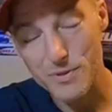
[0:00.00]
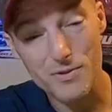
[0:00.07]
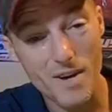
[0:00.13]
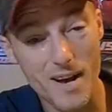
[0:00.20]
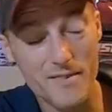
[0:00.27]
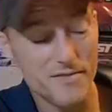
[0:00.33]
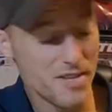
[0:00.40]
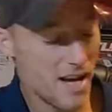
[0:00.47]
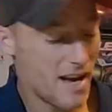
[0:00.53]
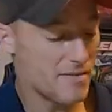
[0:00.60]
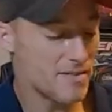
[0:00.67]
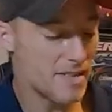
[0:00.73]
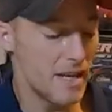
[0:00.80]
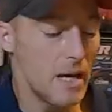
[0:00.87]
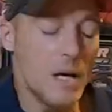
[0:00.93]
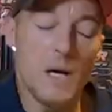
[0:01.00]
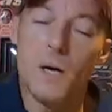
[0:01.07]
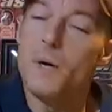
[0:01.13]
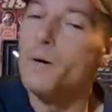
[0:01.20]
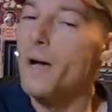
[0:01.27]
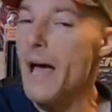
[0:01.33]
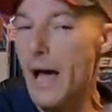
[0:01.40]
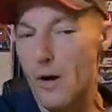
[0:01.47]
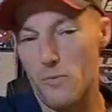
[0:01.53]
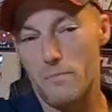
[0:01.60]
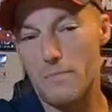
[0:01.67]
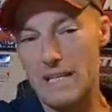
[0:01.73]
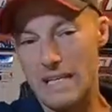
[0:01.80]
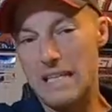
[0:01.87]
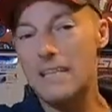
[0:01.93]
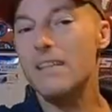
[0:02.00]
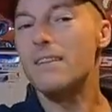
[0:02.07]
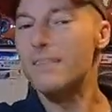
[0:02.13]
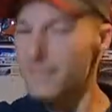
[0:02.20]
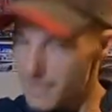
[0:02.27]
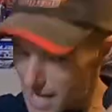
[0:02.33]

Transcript: with drive shafts, help me.